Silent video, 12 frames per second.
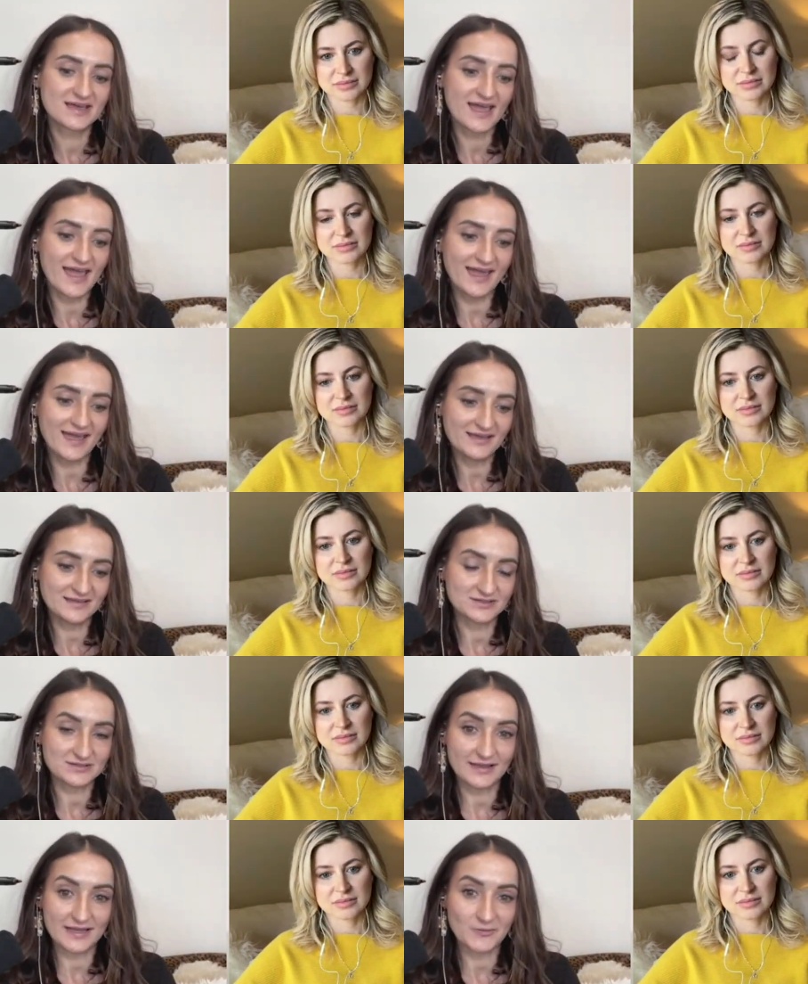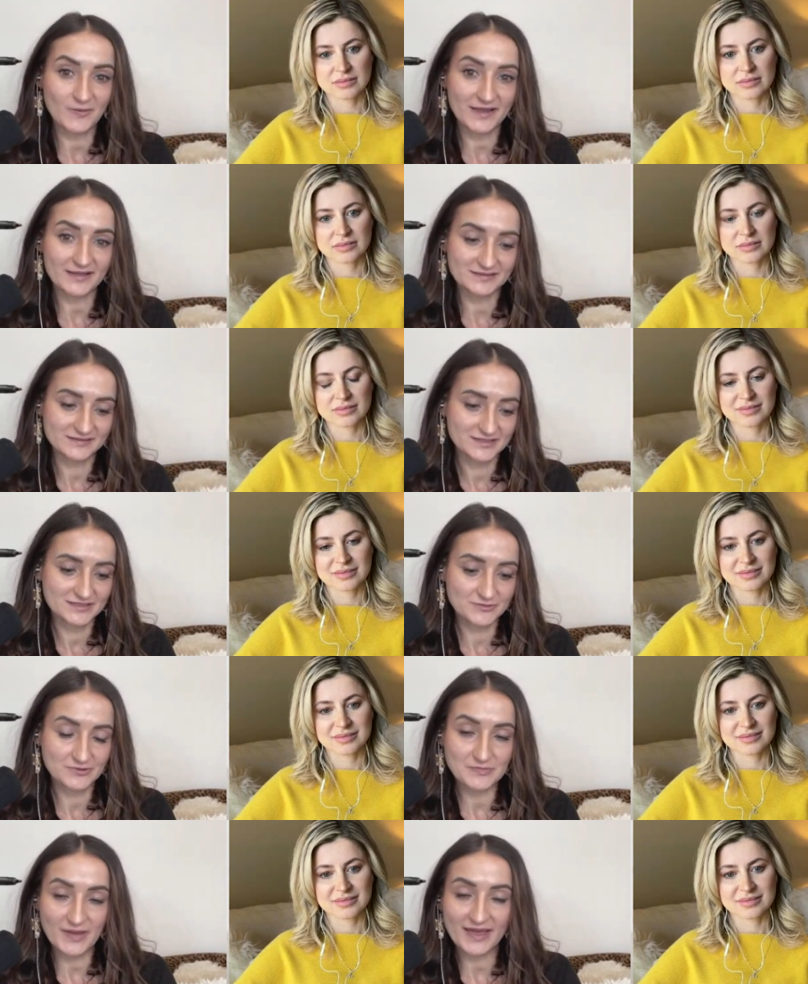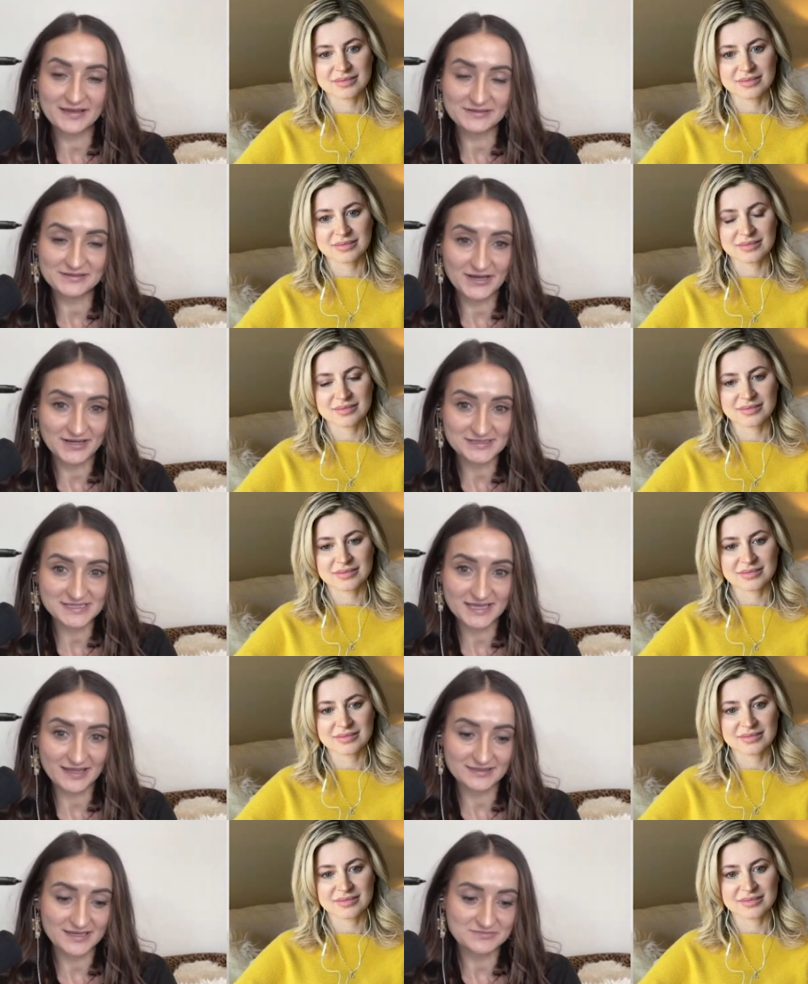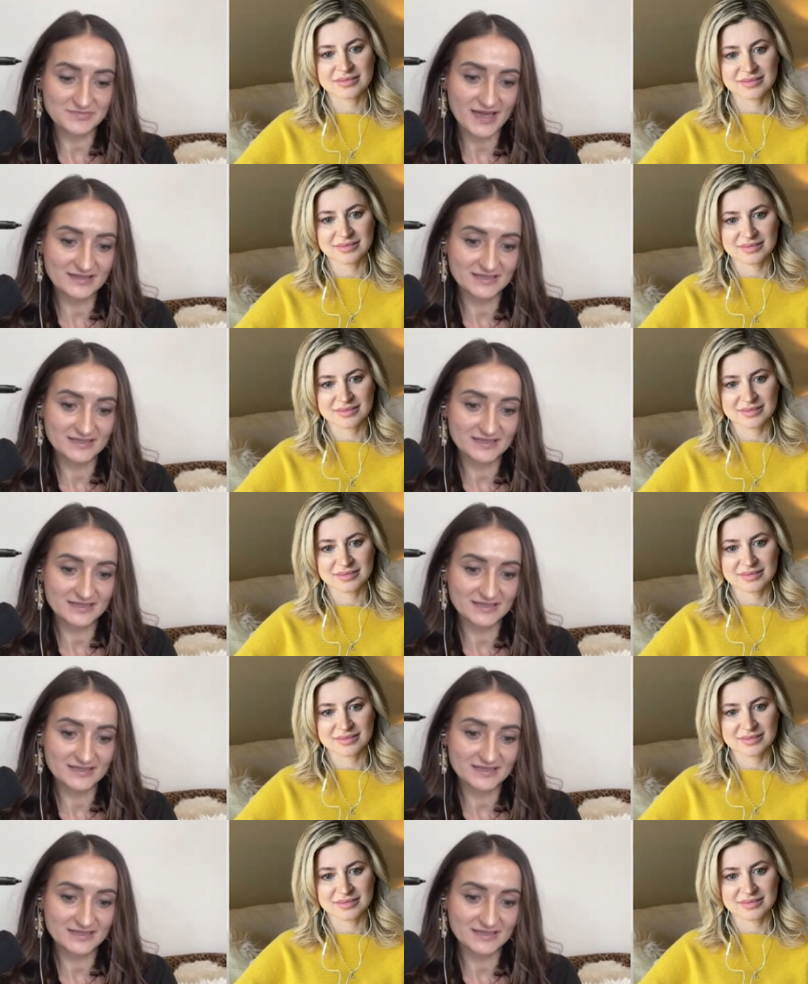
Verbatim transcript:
Speaker 1: A, they're lightweight, we pay a lot to get them and